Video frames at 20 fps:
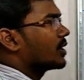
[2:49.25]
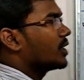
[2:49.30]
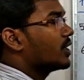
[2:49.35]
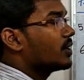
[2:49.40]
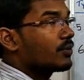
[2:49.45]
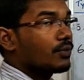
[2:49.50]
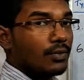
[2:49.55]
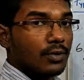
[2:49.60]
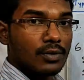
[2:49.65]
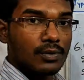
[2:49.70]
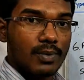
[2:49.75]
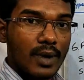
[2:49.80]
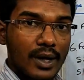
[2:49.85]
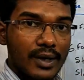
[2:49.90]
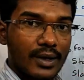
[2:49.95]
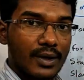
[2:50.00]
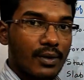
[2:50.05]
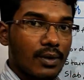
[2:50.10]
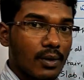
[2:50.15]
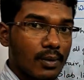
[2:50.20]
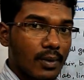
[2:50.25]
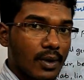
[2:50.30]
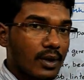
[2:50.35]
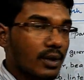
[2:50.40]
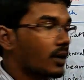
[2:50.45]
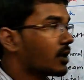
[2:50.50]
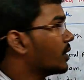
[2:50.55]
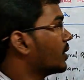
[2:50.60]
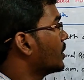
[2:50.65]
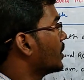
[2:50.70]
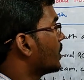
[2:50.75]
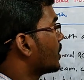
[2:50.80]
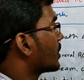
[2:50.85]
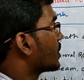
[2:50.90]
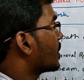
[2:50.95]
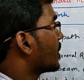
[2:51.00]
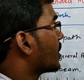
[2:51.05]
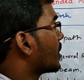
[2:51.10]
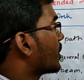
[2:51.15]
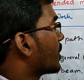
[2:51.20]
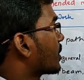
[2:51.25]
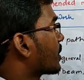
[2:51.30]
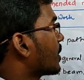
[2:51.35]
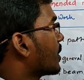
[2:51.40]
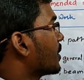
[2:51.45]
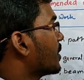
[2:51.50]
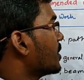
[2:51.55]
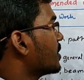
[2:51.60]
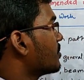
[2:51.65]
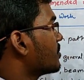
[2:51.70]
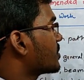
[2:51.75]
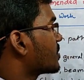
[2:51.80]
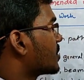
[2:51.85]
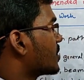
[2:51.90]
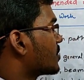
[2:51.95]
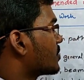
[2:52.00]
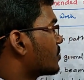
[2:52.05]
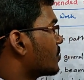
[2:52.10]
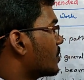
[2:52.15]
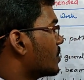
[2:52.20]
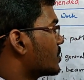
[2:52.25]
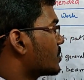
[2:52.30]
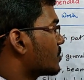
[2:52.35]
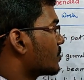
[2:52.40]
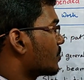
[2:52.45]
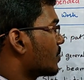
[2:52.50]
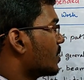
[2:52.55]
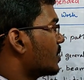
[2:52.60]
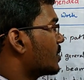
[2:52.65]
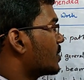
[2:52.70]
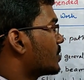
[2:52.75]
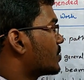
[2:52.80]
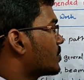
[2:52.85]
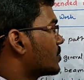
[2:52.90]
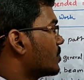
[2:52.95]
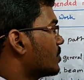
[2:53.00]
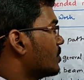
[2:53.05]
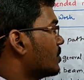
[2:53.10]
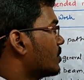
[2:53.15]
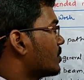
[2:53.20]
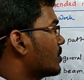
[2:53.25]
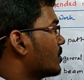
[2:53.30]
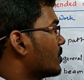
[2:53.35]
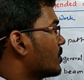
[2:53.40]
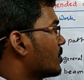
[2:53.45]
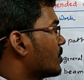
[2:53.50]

In footpath and road work, the concrete mix ratio is one ratio